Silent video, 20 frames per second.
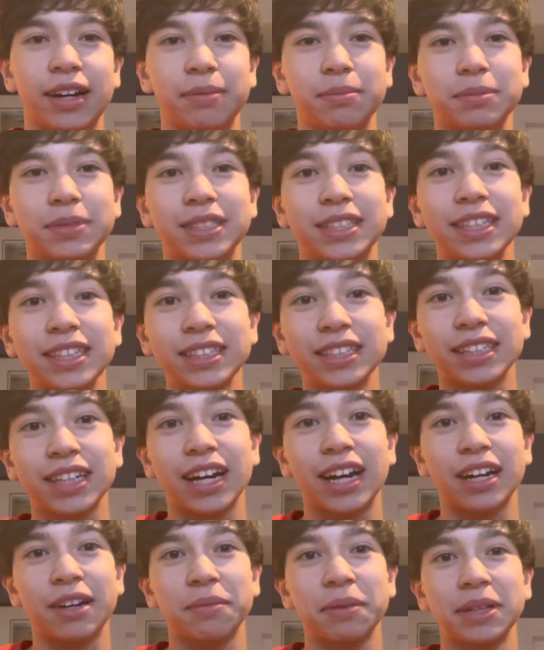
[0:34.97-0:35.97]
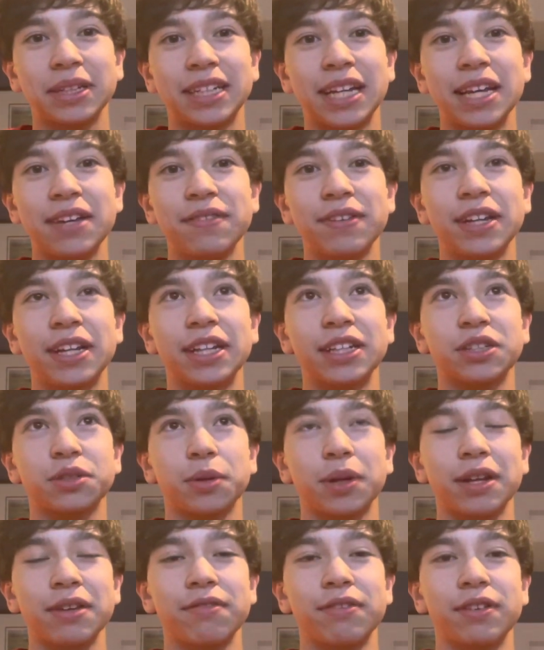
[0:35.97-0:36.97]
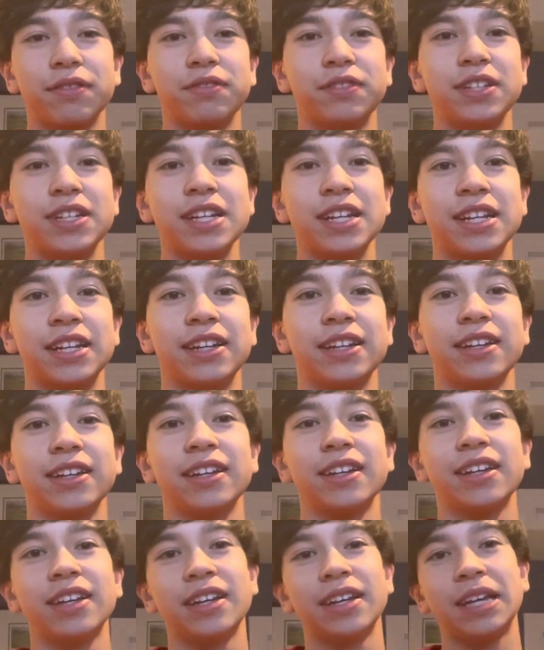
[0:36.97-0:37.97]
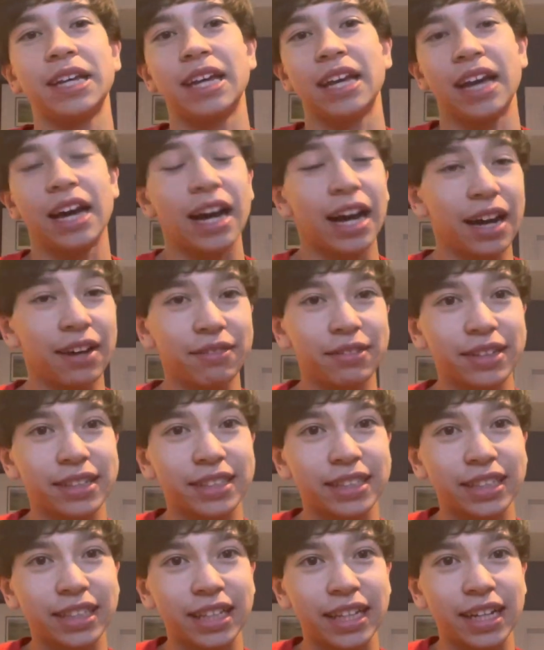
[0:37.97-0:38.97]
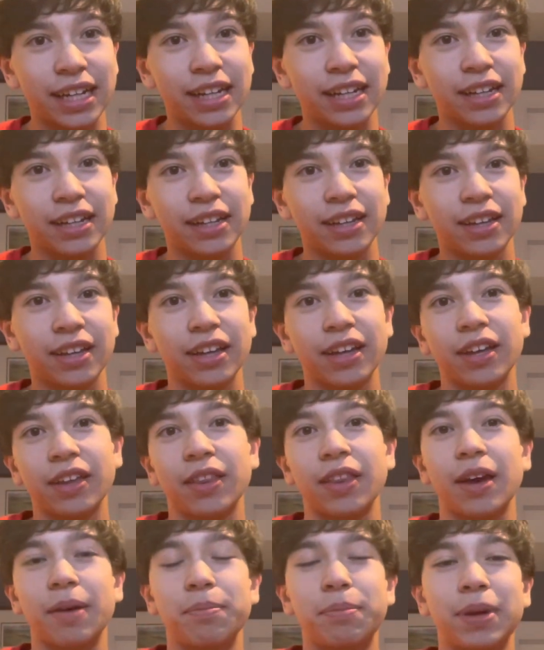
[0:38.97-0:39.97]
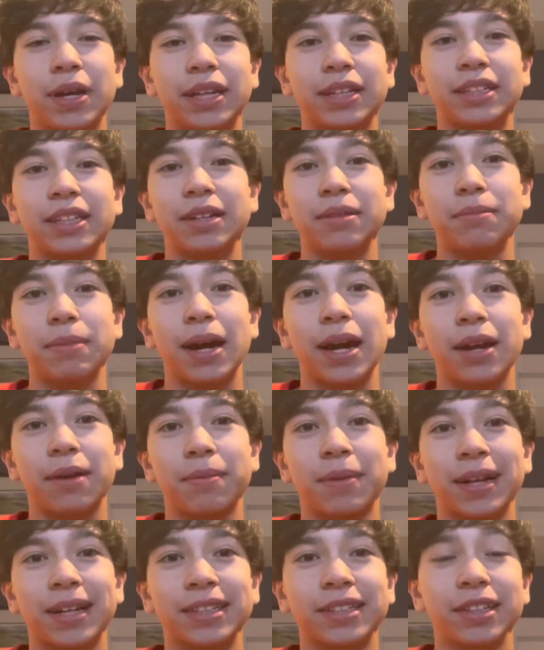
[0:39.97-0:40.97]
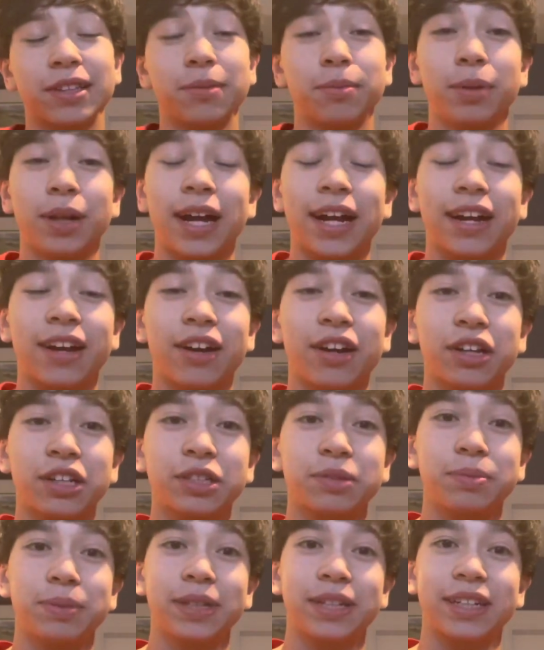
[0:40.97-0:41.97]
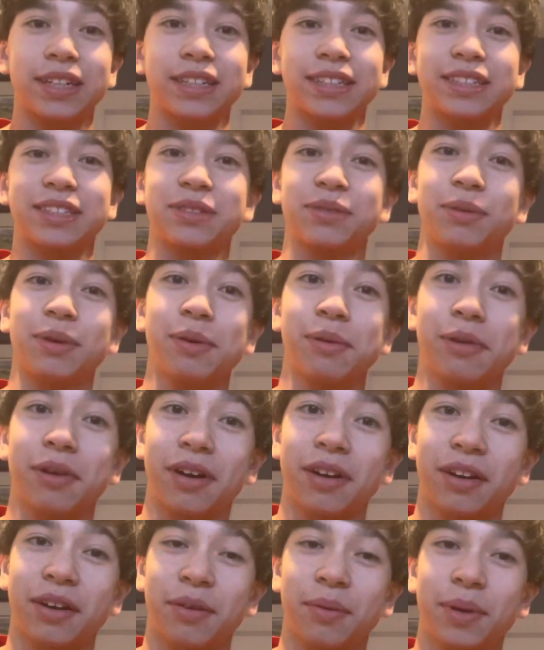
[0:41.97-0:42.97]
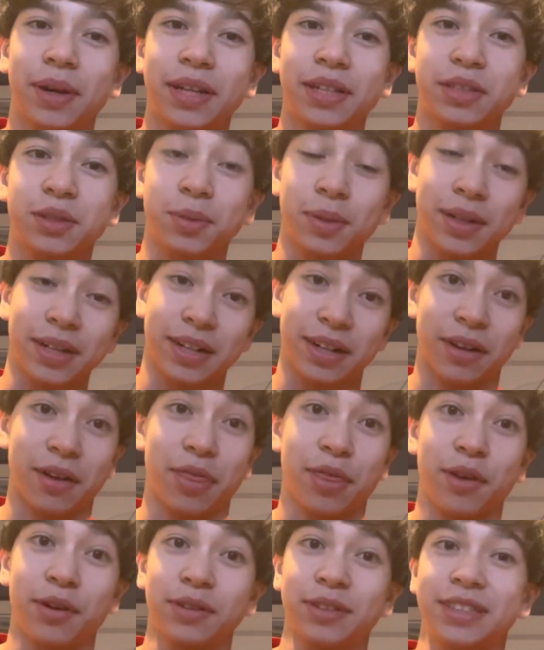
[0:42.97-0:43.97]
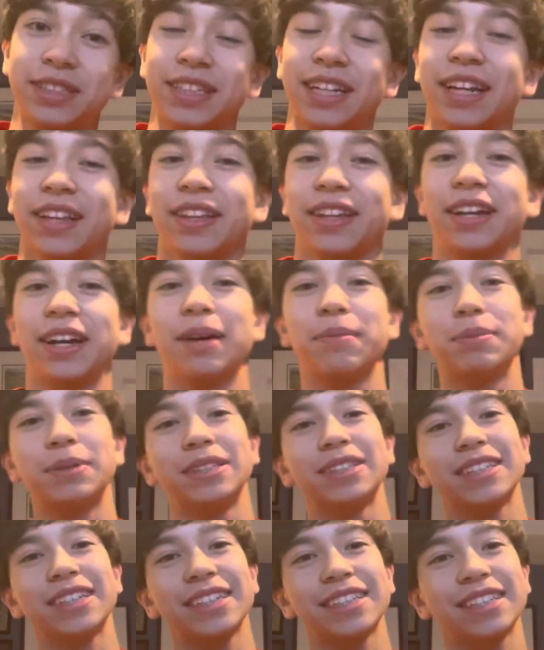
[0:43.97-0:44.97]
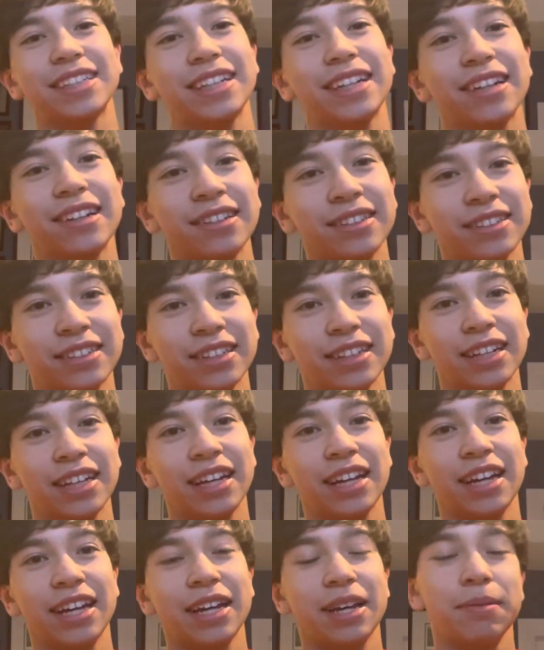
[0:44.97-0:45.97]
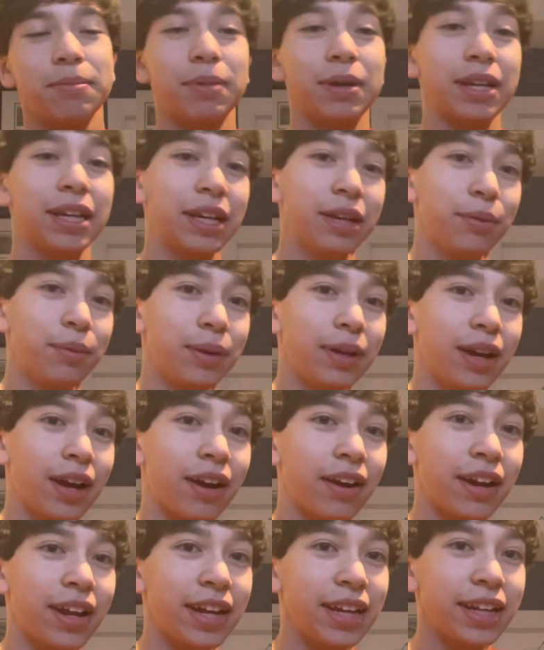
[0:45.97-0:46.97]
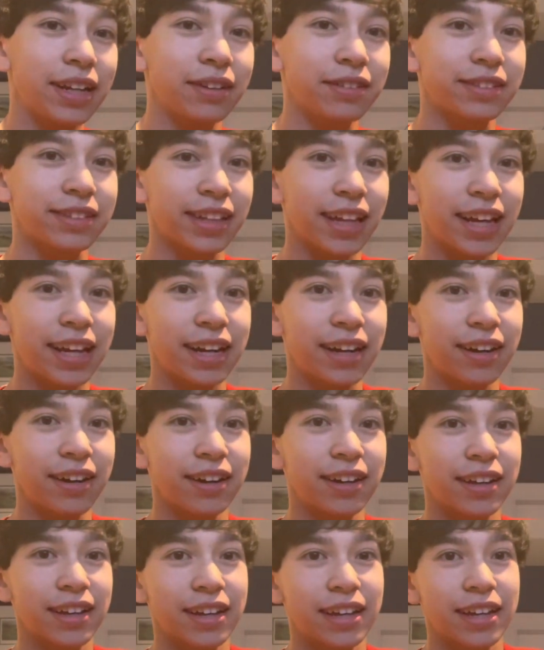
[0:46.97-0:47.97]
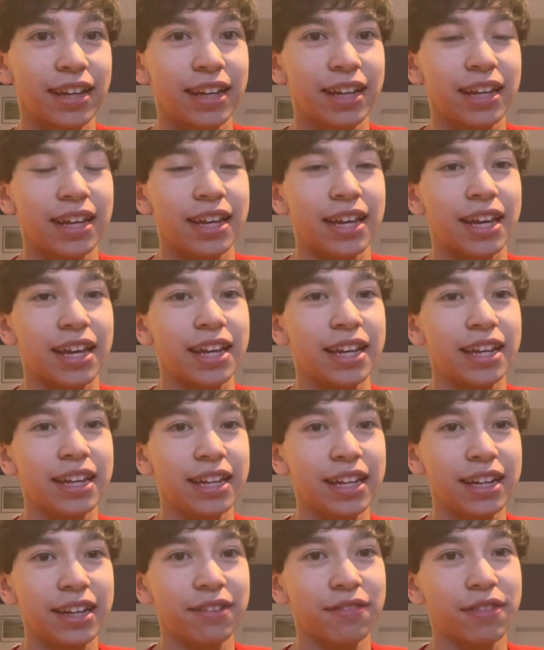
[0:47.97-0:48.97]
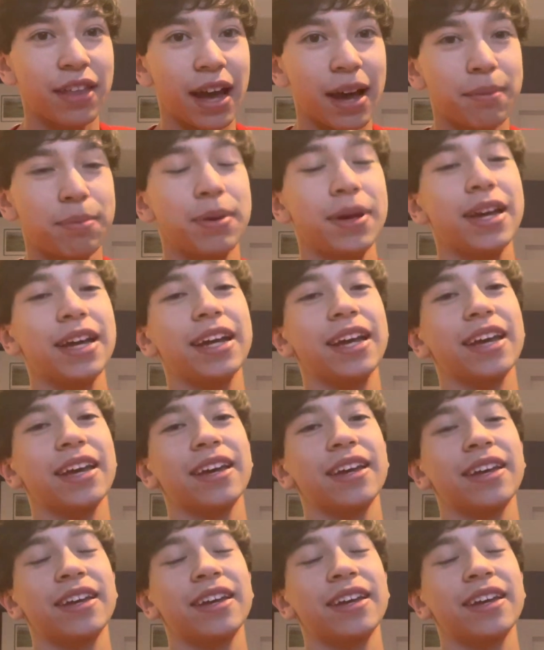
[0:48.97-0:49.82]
since Connor McDavid in 2015. Obviously, that pick didn't matter much to the Blackhawks because we were on our way to winning our third Stanley Cup in 6 years. But here we are 8 years later, in need of that pick,